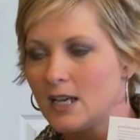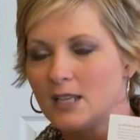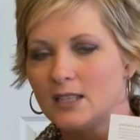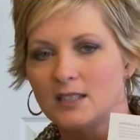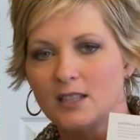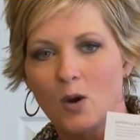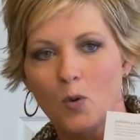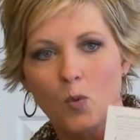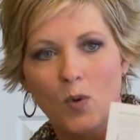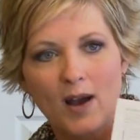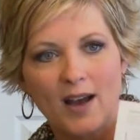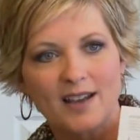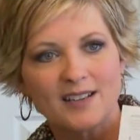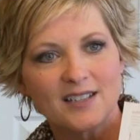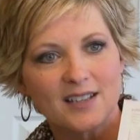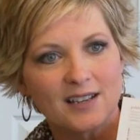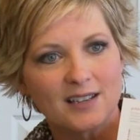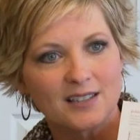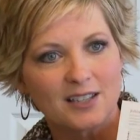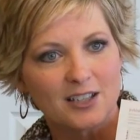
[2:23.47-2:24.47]
So
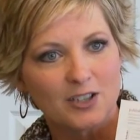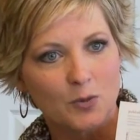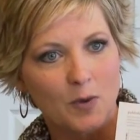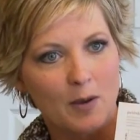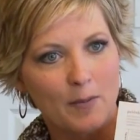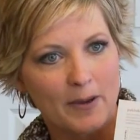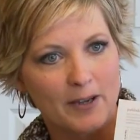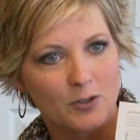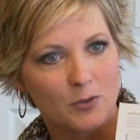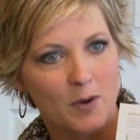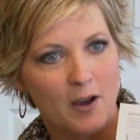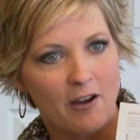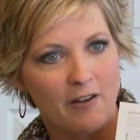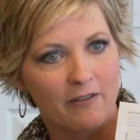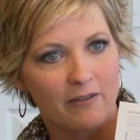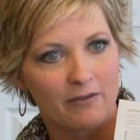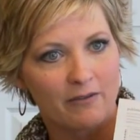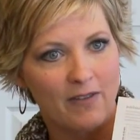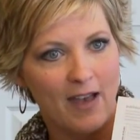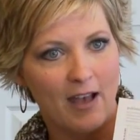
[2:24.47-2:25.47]
what is a 12 by
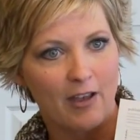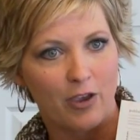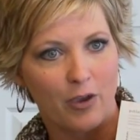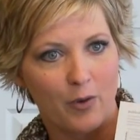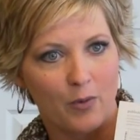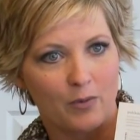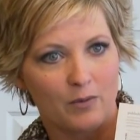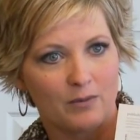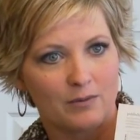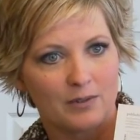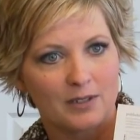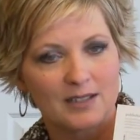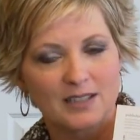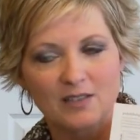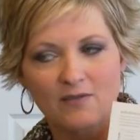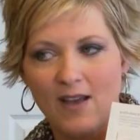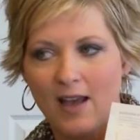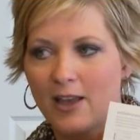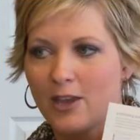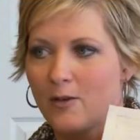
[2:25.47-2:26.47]
12 value? What is
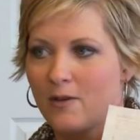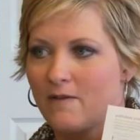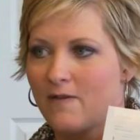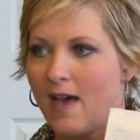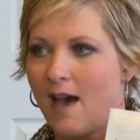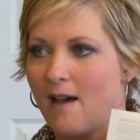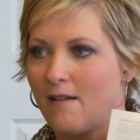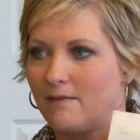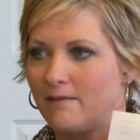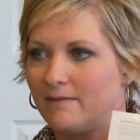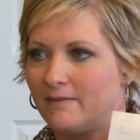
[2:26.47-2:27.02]
the value of that?